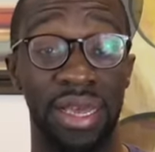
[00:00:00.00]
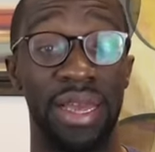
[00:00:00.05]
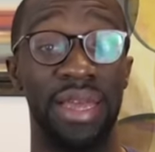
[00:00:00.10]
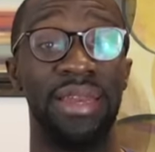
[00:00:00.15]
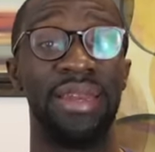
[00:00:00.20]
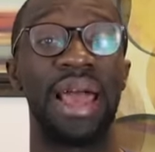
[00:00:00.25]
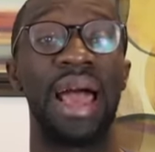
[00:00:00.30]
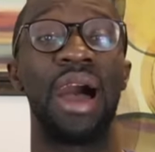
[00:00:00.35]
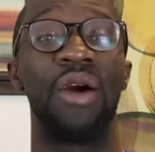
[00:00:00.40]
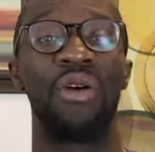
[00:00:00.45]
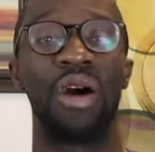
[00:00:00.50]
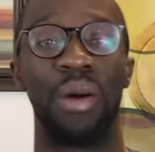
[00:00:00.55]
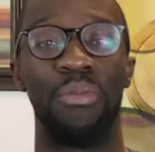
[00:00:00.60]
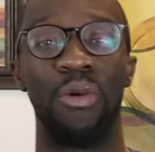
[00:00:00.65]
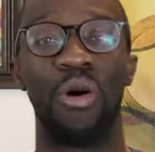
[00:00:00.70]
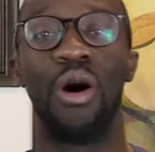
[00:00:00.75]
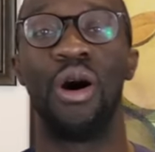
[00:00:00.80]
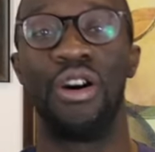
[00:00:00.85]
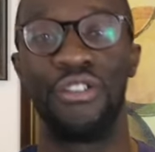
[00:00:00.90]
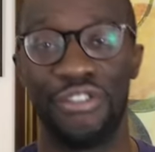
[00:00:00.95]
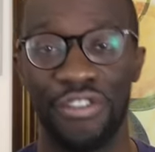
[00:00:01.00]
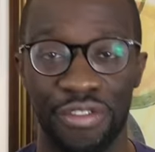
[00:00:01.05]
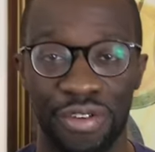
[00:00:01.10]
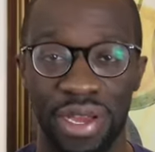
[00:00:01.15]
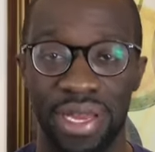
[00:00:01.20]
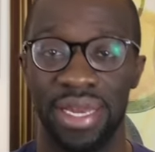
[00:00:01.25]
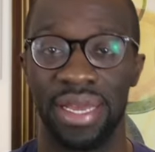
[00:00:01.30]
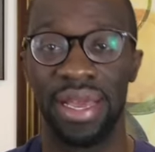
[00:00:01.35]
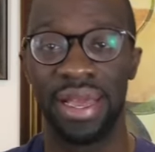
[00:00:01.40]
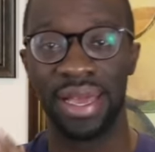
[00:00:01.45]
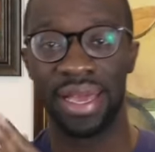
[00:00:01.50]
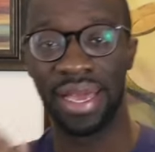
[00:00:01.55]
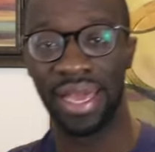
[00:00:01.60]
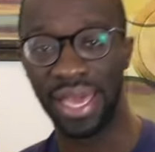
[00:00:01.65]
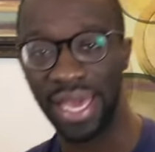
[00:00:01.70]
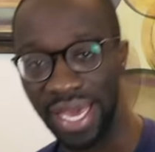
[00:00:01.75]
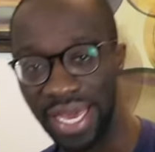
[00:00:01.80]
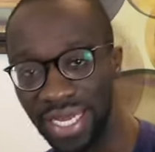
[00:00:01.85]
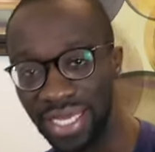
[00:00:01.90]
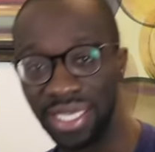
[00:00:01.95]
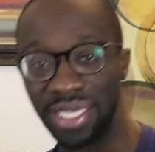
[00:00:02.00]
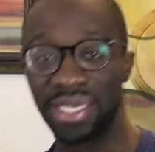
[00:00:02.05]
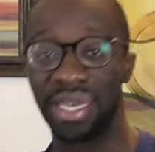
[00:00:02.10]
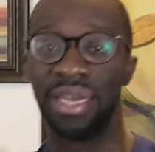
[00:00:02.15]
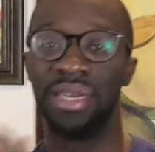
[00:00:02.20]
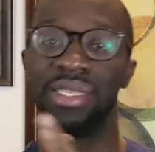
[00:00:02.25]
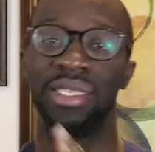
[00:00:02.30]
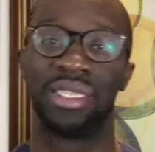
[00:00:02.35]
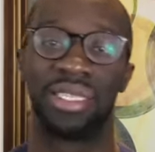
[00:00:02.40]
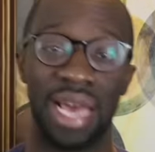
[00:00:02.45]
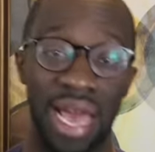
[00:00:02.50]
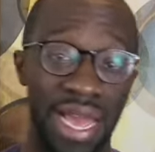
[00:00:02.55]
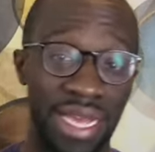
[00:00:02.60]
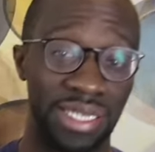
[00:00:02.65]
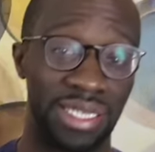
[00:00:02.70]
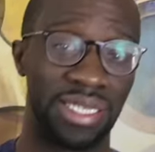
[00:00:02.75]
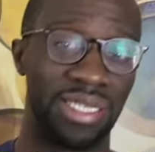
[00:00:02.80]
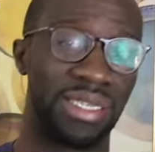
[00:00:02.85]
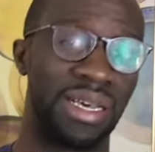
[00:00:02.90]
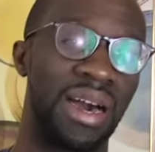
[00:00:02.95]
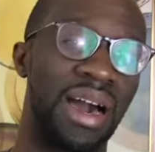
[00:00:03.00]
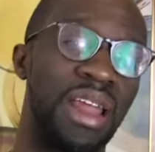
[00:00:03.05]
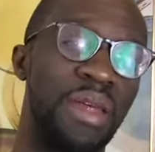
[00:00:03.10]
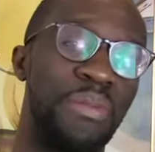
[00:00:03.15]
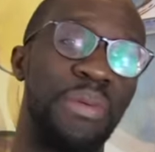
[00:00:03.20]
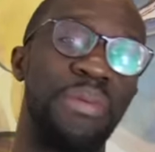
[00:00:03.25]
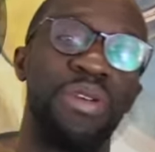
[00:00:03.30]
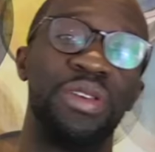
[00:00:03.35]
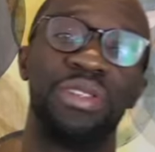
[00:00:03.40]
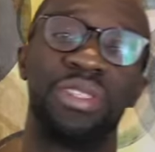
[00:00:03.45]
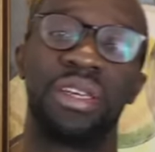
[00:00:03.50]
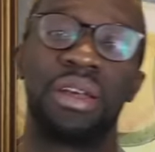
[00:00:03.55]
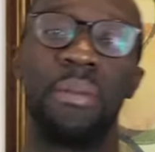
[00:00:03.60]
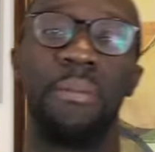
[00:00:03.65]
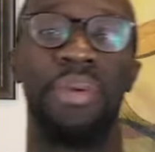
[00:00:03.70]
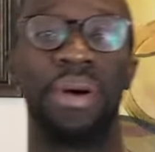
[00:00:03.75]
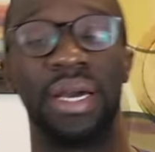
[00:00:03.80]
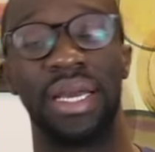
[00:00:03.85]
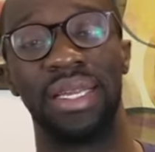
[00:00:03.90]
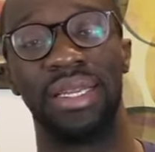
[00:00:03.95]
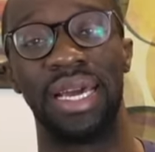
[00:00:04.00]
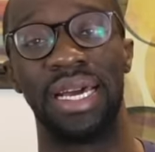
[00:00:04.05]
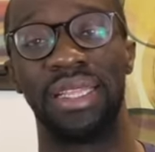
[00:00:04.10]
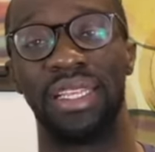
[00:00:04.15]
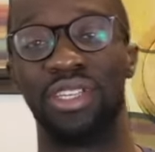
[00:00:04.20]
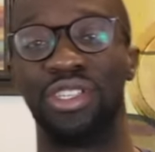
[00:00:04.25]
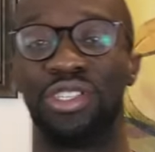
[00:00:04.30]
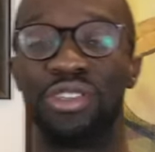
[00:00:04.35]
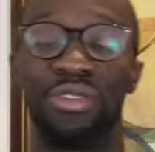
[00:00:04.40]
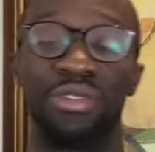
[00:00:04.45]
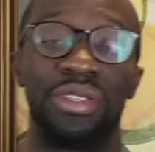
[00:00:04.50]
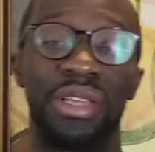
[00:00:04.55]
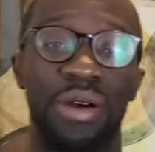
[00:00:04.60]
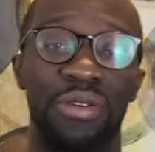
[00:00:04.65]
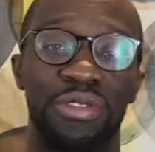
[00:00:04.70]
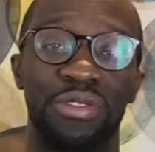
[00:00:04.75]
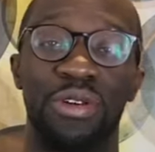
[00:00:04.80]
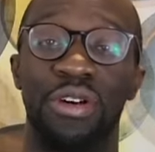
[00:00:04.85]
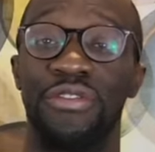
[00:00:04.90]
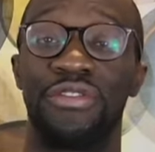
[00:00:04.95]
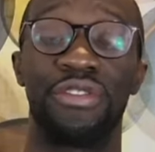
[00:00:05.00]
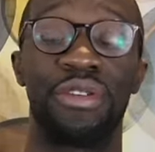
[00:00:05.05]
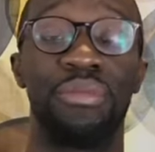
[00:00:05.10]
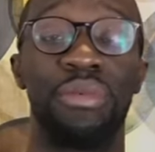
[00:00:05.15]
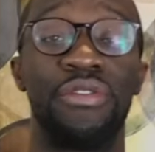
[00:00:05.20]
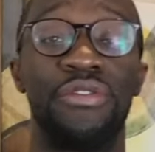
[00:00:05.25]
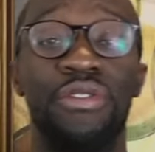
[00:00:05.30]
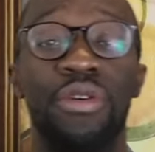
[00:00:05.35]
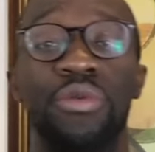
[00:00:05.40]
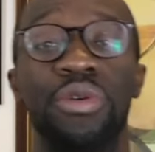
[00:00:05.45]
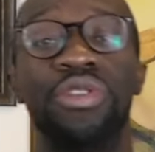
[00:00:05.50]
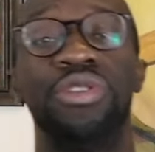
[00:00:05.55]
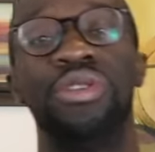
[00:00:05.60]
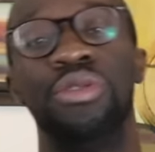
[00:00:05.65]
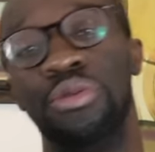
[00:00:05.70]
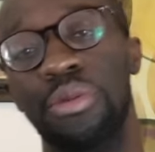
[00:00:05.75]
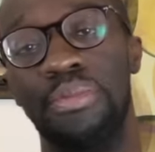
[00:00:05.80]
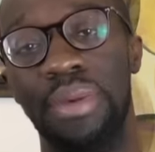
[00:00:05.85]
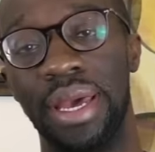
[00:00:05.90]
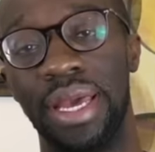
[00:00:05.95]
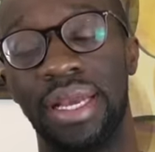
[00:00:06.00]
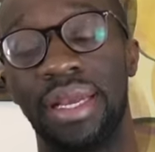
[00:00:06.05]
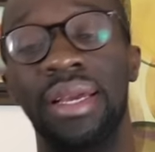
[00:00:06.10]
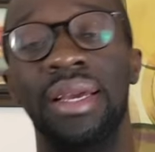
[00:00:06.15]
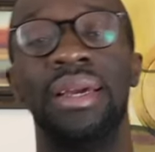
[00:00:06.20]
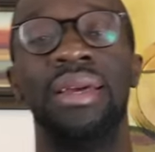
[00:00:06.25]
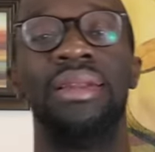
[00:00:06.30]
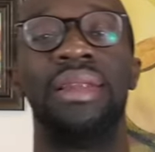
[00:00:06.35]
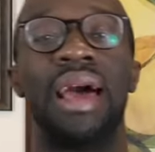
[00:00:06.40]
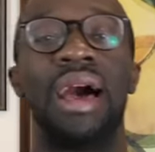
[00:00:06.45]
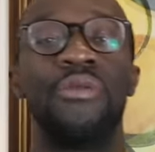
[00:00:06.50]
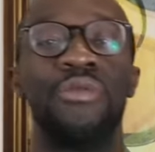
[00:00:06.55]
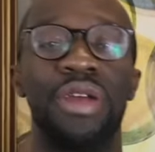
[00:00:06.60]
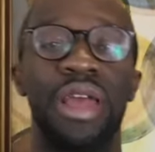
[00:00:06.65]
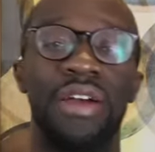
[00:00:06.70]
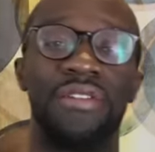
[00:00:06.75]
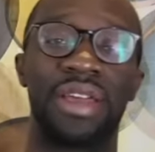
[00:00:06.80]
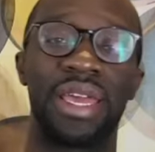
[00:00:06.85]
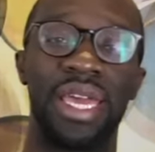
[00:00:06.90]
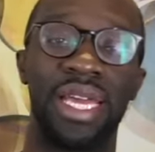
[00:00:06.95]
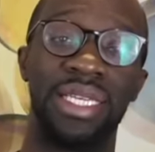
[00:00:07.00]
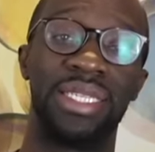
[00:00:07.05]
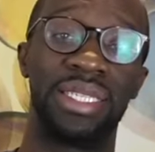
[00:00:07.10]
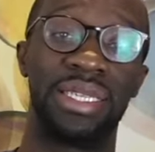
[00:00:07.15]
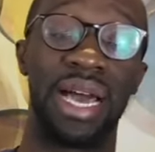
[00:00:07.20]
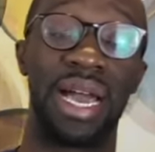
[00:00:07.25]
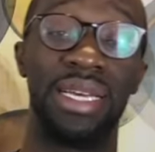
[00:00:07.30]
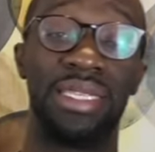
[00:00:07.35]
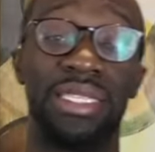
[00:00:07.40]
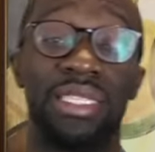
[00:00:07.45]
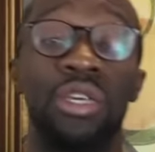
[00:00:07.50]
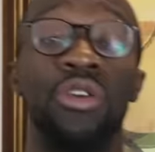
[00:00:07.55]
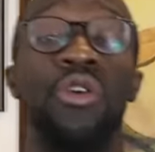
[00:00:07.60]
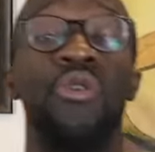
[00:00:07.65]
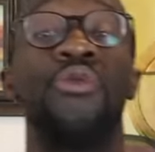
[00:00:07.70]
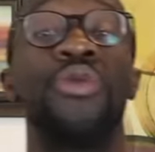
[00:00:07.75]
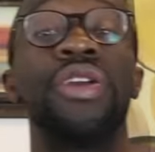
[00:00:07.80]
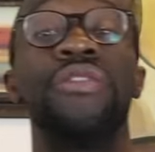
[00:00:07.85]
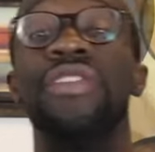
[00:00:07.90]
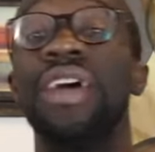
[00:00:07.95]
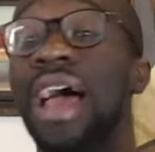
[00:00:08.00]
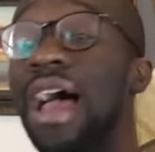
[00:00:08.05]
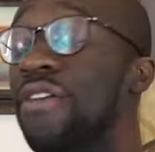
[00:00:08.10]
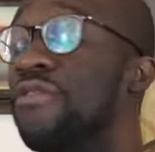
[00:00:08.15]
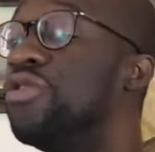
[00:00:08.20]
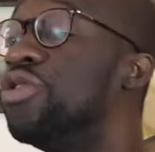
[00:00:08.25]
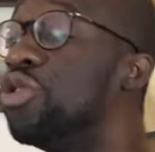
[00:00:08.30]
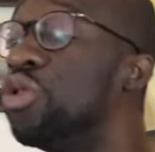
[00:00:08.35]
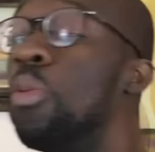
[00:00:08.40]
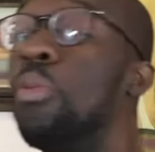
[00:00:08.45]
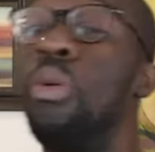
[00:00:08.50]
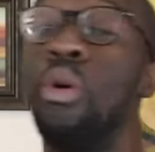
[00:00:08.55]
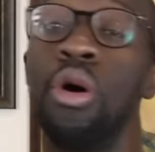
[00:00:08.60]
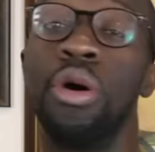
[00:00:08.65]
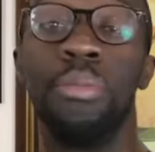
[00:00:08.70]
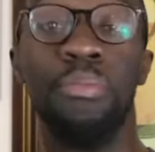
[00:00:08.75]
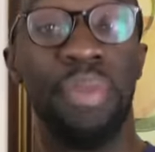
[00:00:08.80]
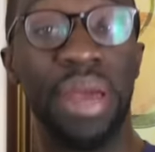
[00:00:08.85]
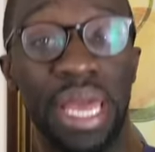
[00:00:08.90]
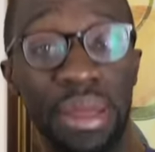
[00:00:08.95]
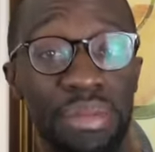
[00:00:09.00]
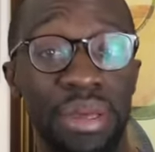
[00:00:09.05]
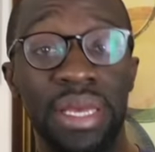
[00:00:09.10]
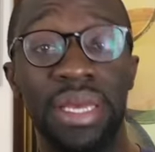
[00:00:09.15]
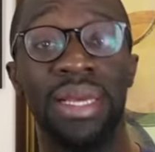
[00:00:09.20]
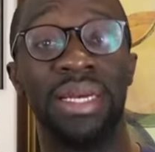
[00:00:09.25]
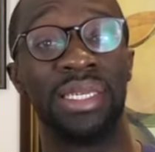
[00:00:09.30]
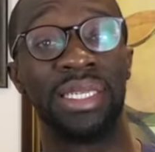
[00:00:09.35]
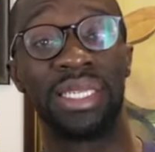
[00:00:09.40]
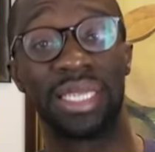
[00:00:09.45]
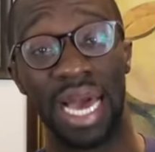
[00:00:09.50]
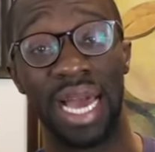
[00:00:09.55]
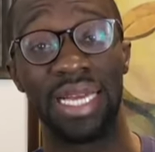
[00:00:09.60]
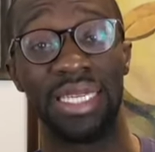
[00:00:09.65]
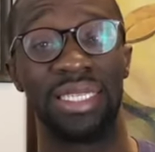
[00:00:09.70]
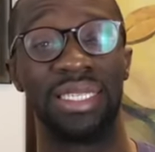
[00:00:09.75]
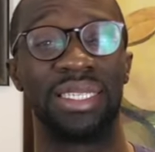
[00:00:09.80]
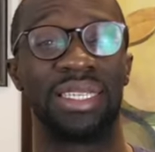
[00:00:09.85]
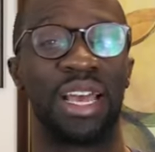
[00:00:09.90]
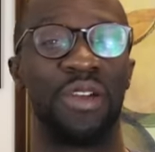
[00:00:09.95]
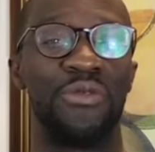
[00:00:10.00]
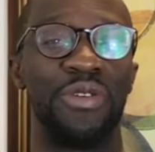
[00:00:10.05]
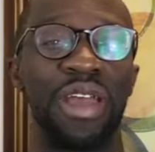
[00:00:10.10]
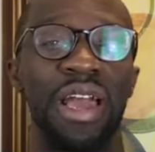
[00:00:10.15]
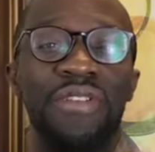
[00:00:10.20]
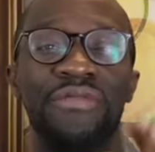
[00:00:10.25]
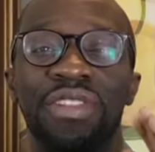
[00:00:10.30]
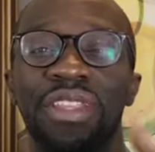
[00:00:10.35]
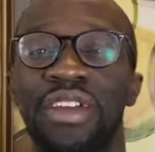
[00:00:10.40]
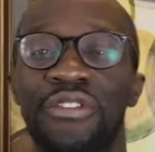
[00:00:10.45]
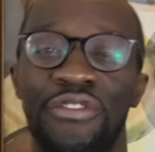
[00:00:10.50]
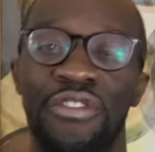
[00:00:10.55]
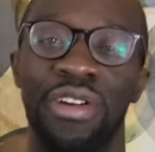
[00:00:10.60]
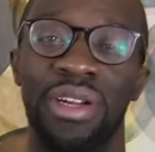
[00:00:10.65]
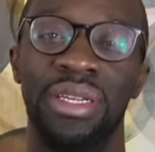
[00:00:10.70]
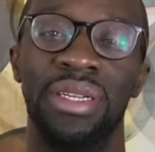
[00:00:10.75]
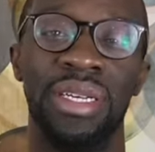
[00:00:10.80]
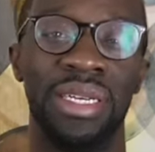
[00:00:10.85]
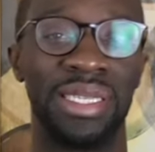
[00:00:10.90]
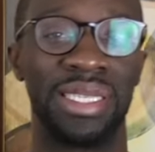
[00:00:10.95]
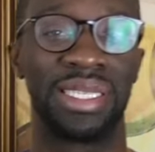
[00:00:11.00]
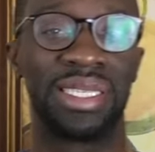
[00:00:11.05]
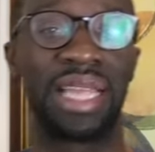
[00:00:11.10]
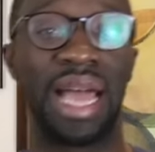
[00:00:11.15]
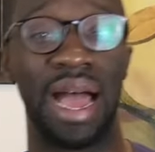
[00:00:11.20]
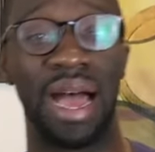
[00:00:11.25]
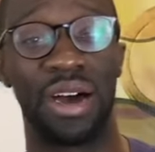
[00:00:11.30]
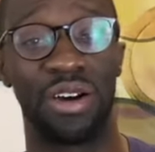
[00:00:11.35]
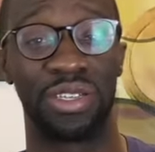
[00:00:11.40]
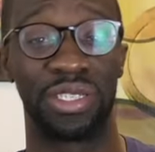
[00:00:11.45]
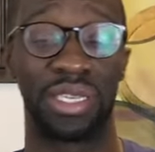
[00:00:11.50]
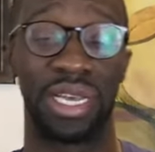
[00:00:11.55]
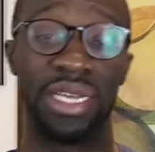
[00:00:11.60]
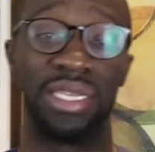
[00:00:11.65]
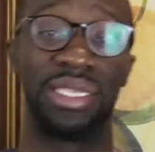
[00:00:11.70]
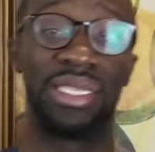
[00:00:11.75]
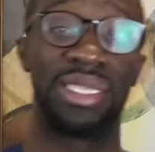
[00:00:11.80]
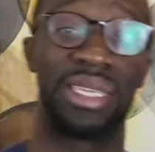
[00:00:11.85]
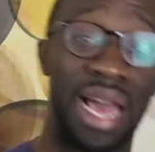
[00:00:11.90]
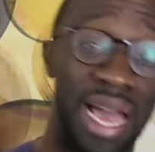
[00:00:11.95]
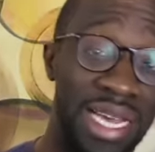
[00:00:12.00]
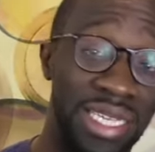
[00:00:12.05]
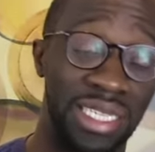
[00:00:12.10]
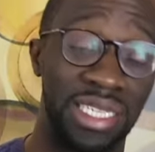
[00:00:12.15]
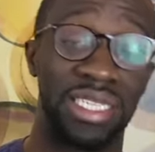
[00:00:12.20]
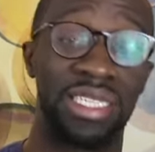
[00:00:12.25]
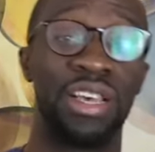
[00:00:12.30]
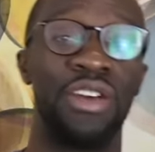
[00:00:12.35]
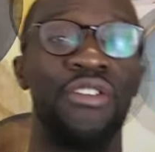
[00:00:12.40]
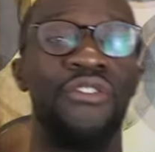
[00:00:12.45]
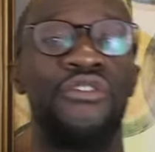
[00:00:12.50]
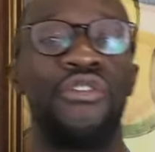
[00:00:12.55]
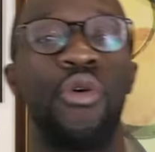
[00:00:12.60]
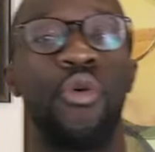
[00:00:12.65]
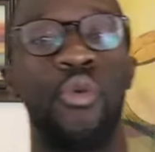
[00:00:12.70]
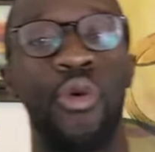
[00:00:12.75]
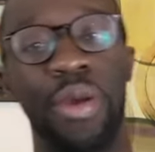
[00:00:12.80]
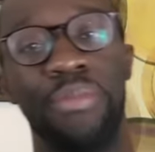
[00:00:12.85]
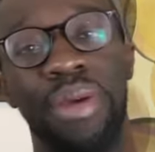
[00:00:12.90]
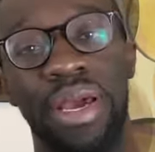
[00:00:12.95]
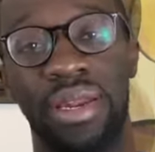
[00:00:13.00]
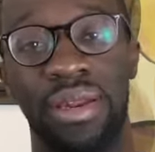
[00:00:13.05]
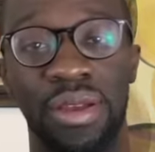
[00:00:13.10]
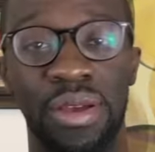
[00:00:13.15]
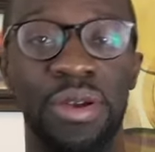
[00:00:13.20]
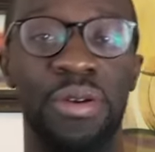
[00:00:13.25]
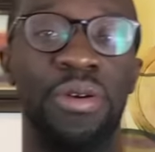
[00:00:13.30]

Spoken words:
And now I'm offering kids sizes. A lot of people used to complain that the shirts I was offering before were too big. Now we have kids sizes. We even have newborn baby sizes, and we have different styles and sizes for women.